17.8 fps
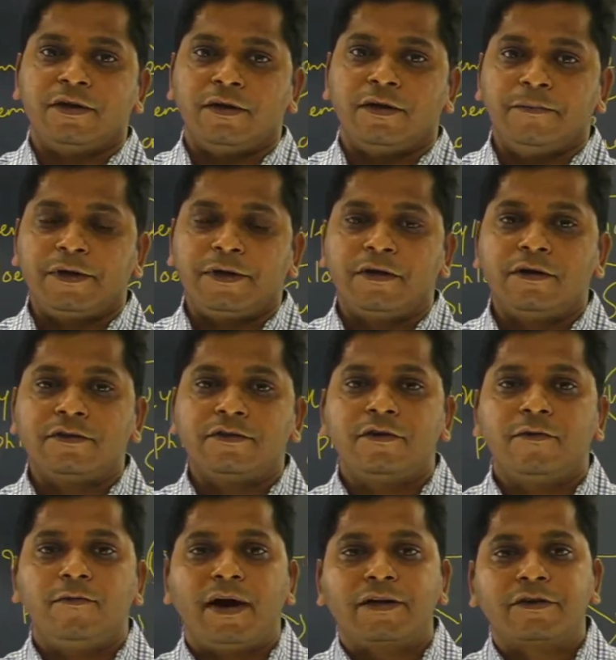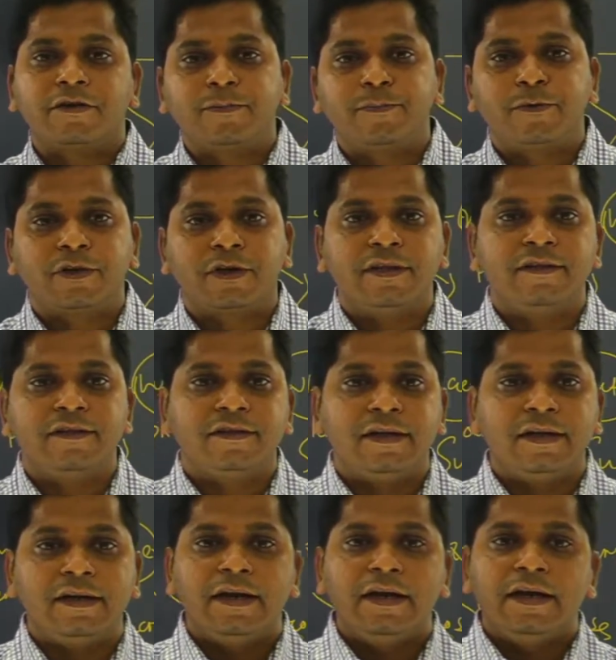because the water
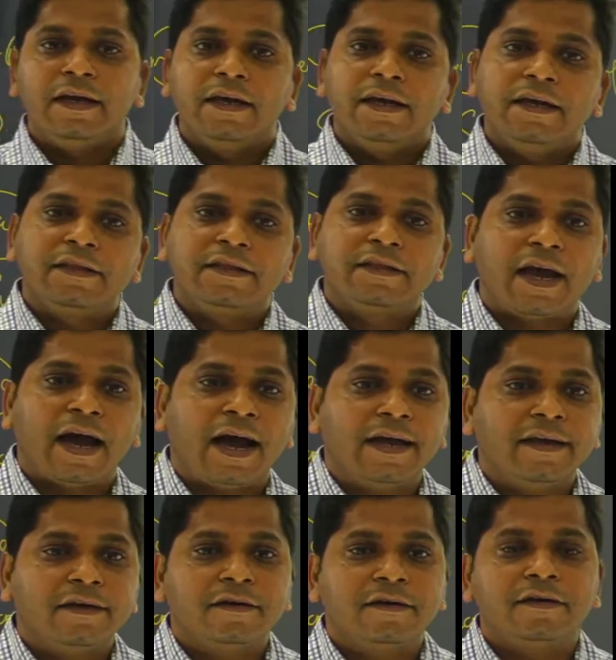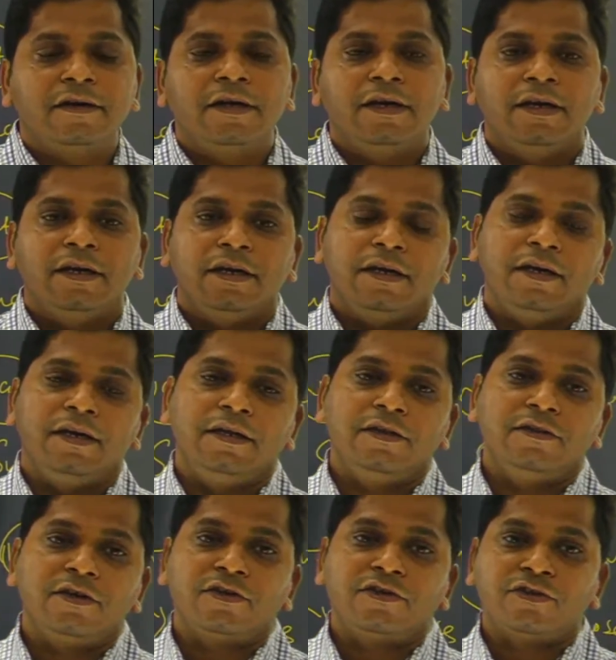potential is higher
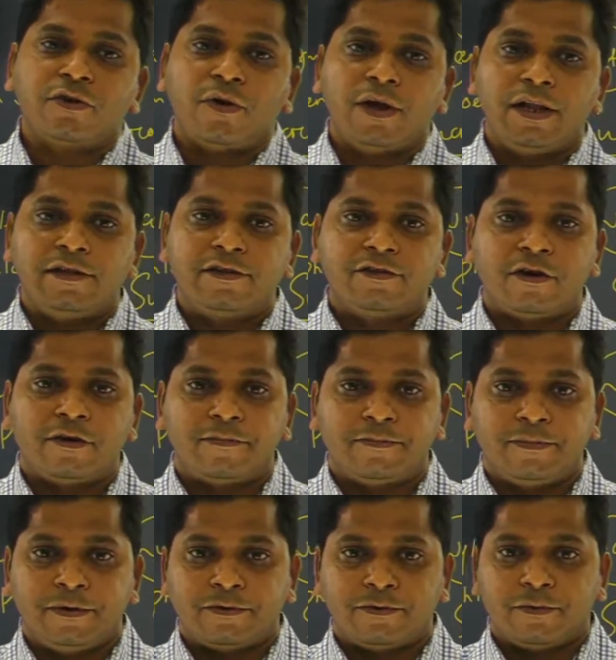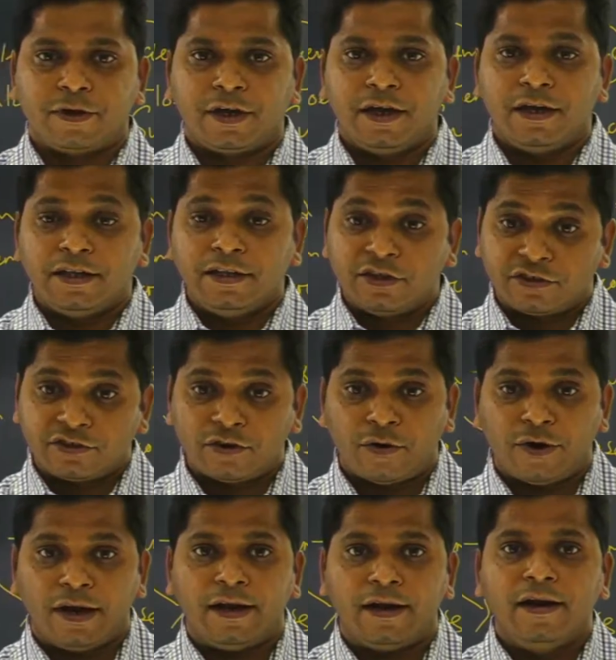in the soil surface, okay, in the
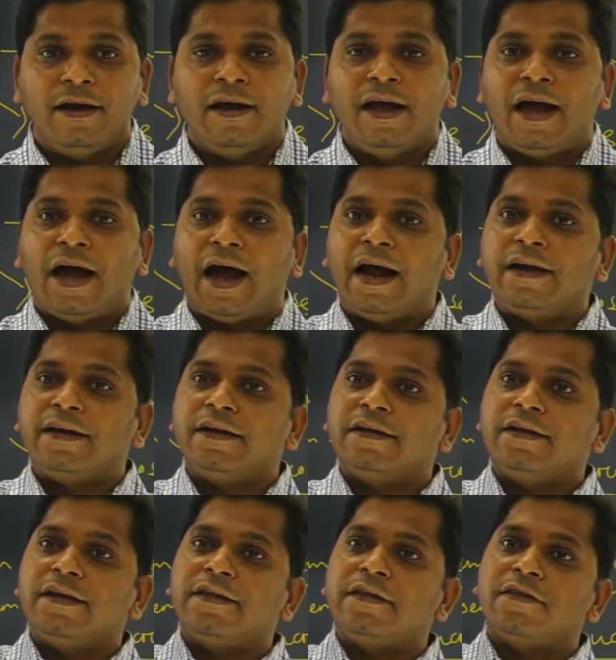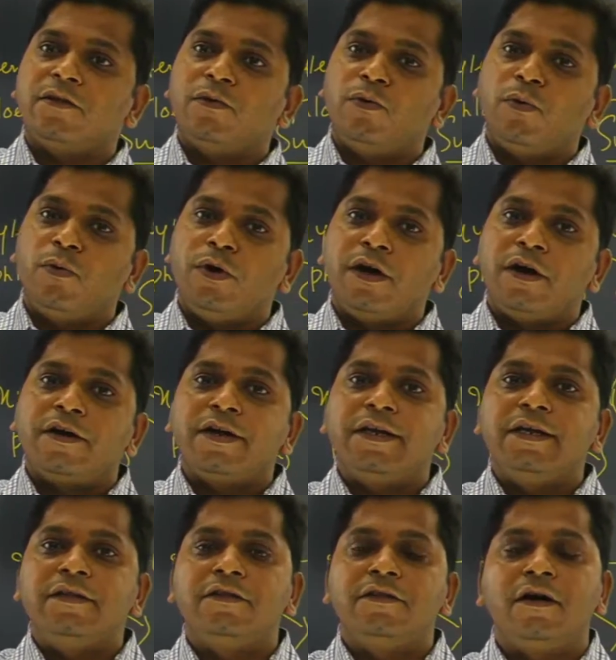soil, and it is lower
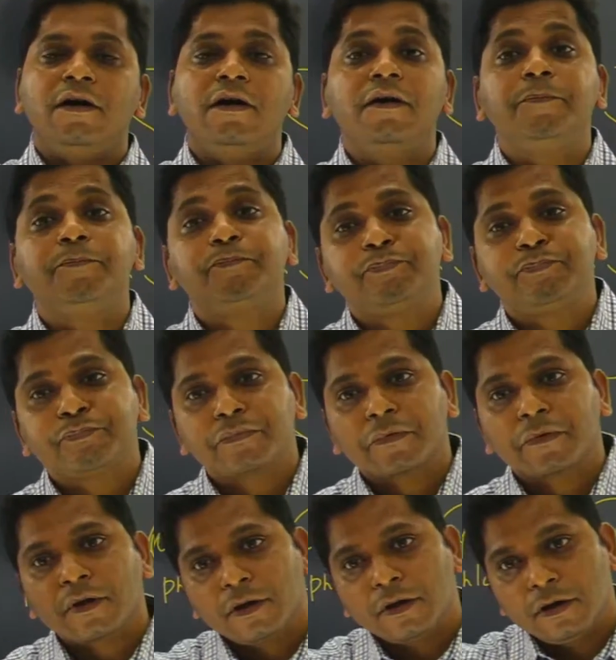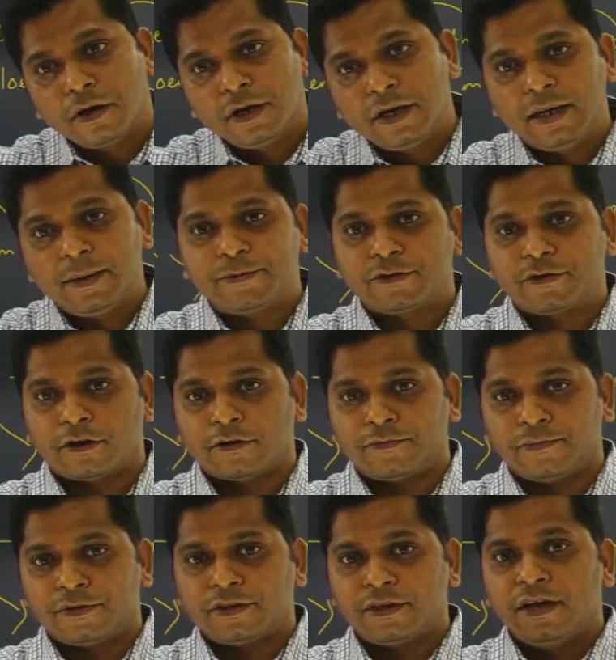in the leaf
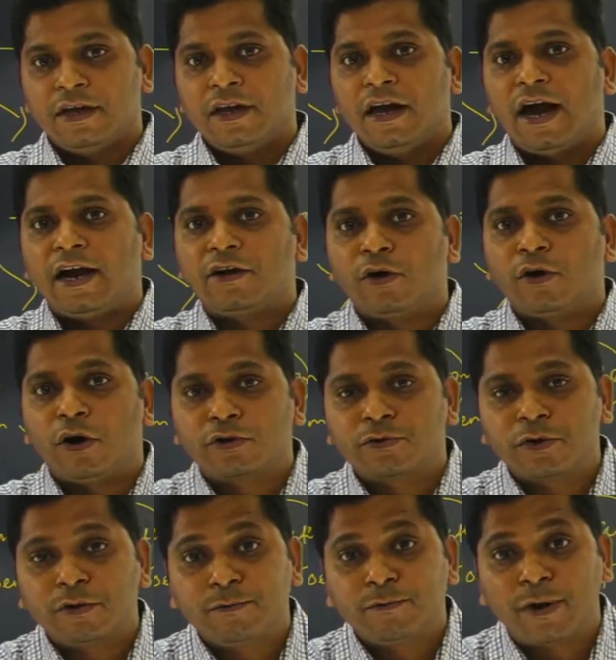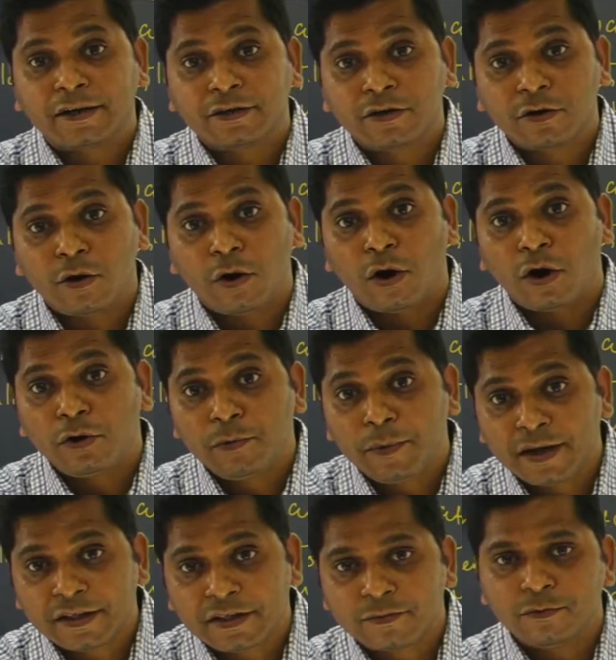surface, and water
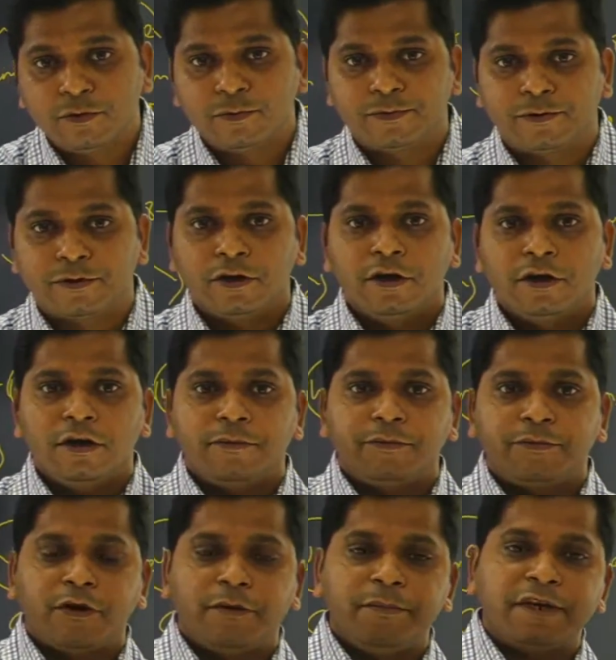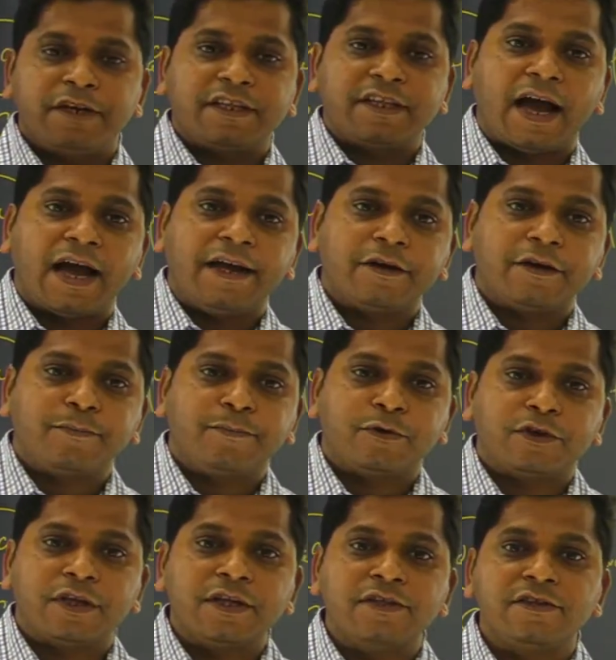always moves from its higher
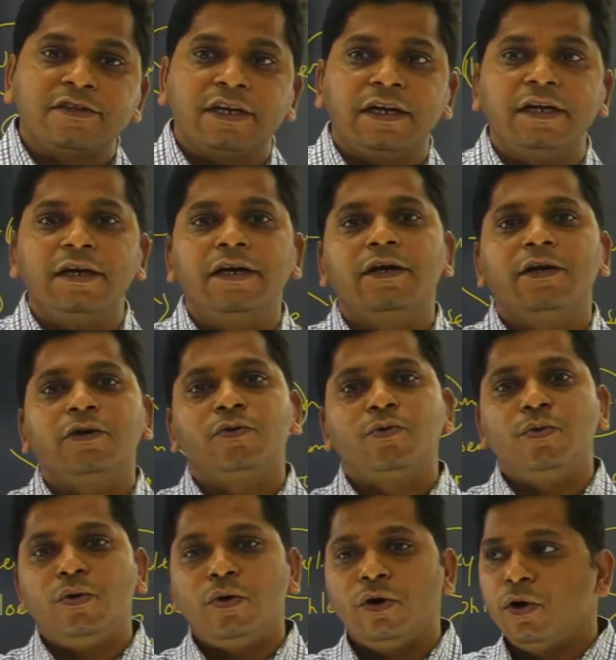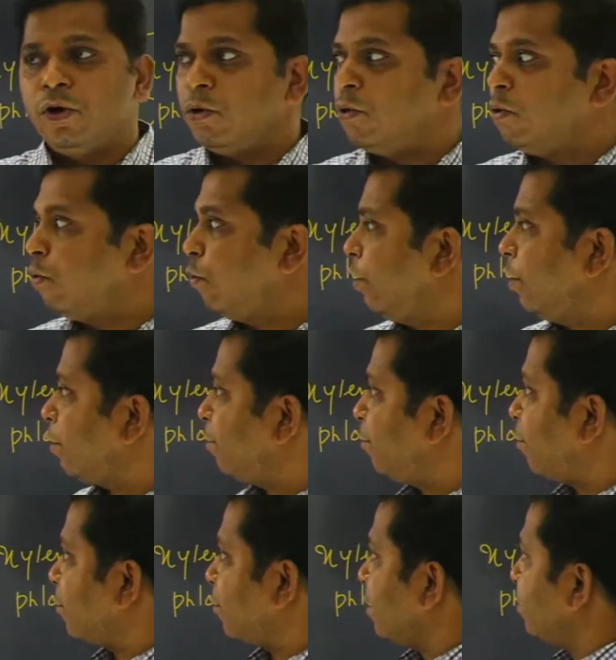potential to lower
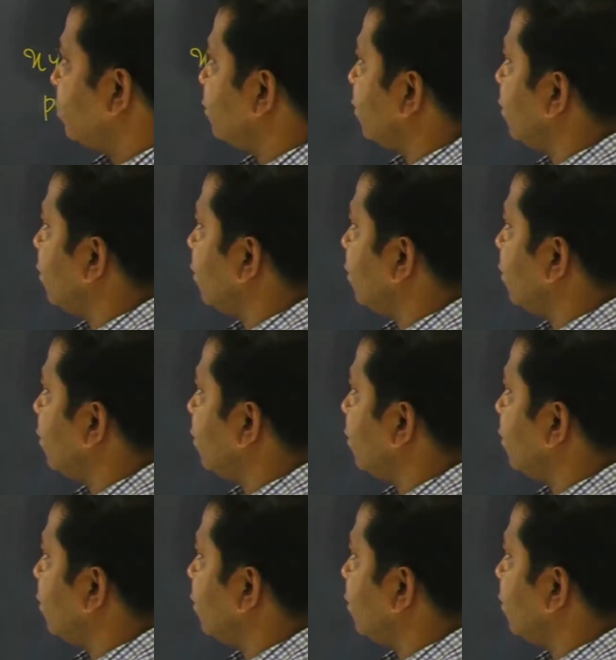potential.